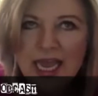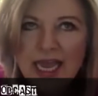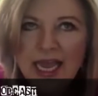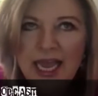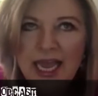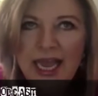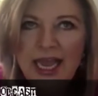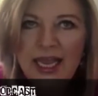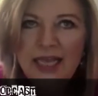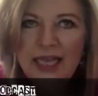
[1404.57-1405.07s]

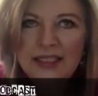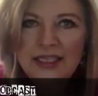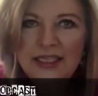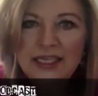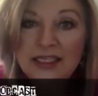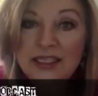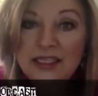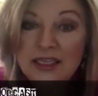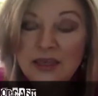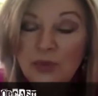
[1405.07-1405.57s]
And he
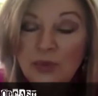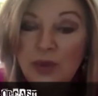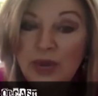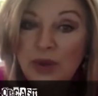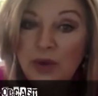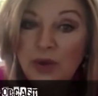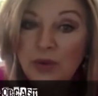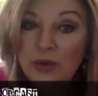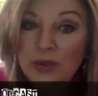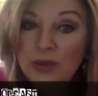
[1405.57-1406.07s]
said,
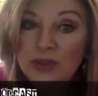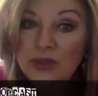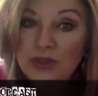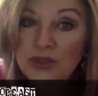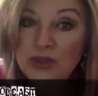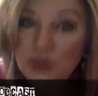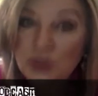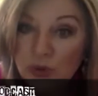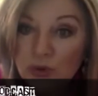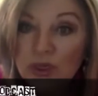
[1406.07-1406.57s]
Well, as
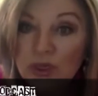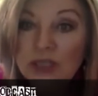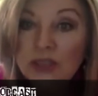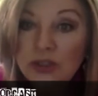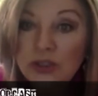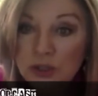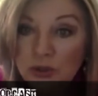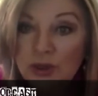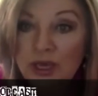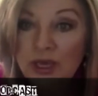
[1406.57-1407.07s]
soon
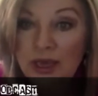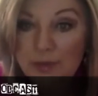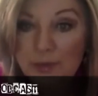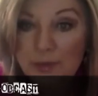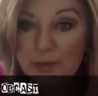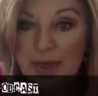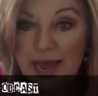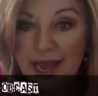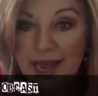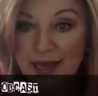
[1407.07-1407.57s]
as you get
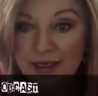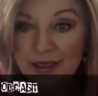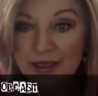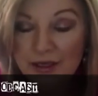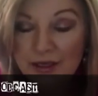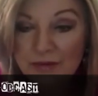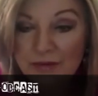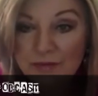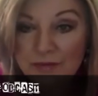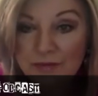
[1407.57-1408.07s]
back,
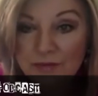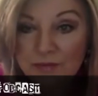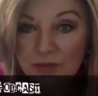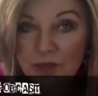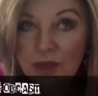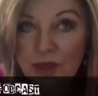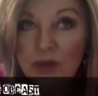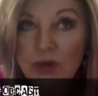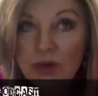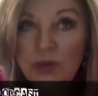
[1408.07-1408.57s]

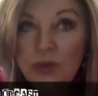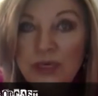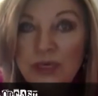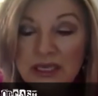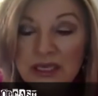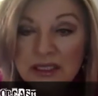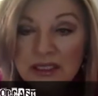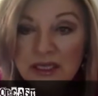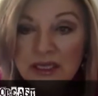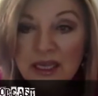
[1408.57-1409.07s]
we
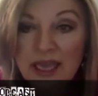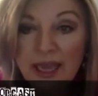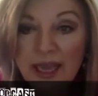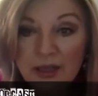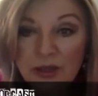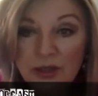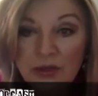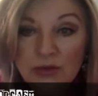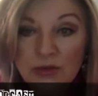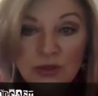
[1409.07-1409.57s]
need to get
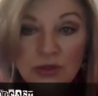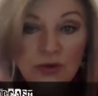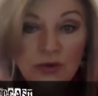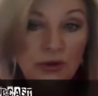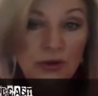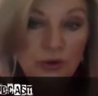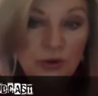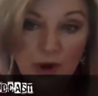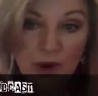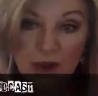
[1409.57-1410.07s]
you to a
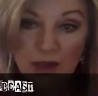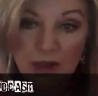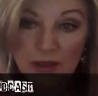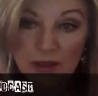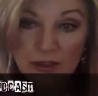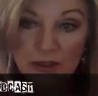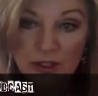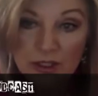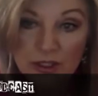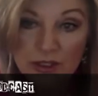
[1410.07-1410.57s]

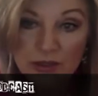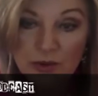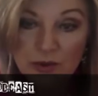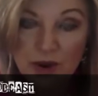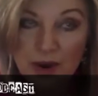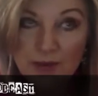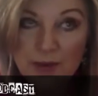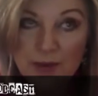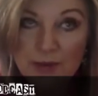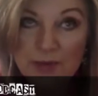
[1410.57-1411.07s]
neurologist,
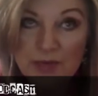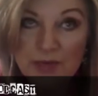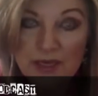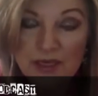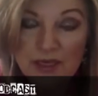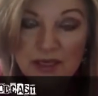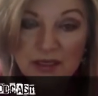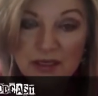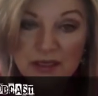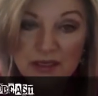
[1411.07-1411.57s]
Robin,
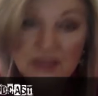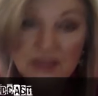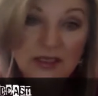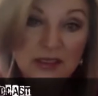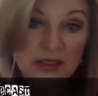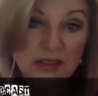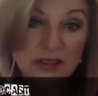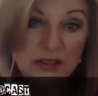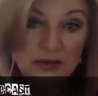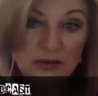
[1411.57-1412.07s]
because this
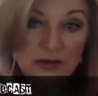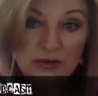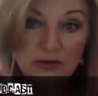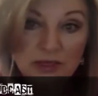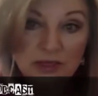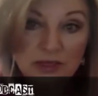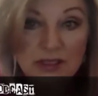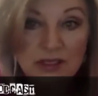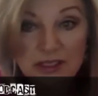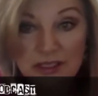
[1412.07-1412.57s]
is
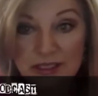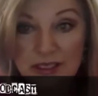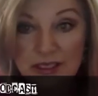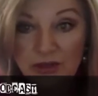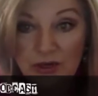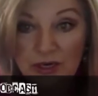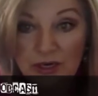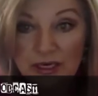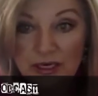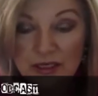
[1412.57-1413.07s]
this is
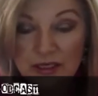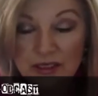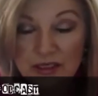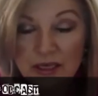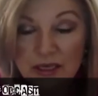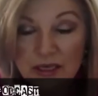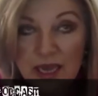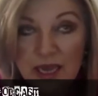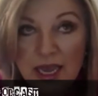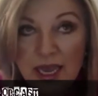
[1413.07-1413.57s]
serious.
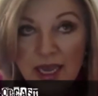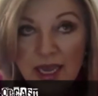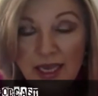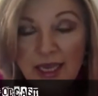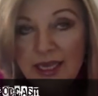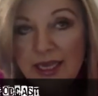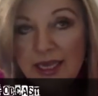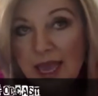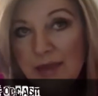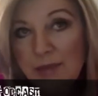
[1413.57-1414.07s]

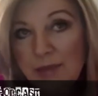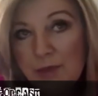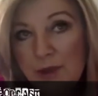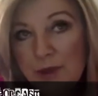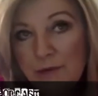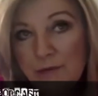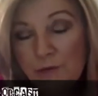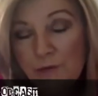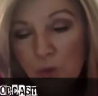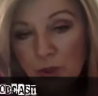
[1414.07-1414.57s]
He gave me
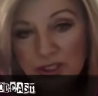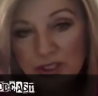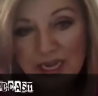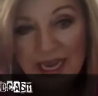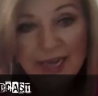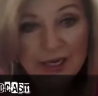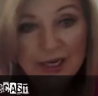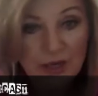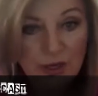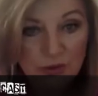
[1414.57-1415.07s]
four
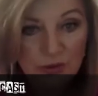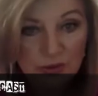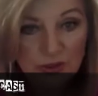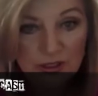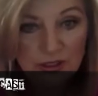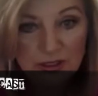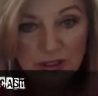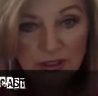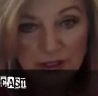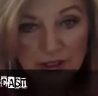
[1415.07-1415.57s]

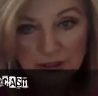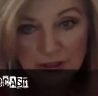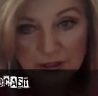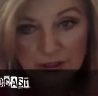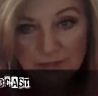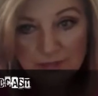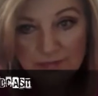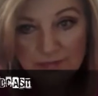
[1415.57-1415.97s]
diagnoses,